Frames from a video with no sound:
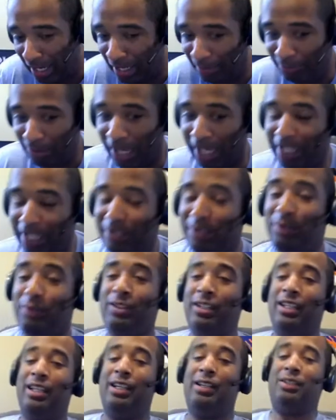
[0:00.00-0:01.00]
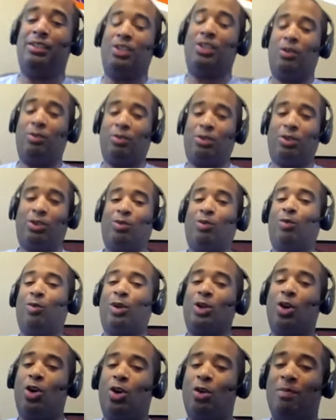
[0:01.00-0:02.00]
I even, because with
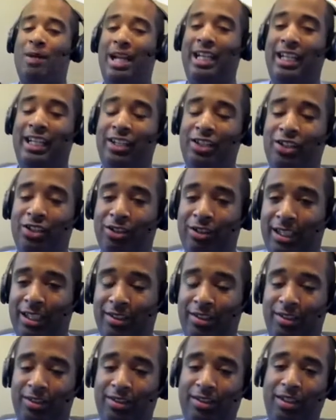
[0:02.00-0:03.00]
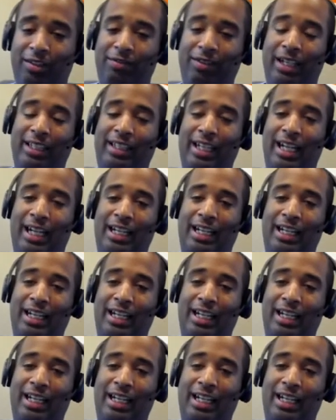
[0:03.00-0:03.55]
all my injuries and stuff like that,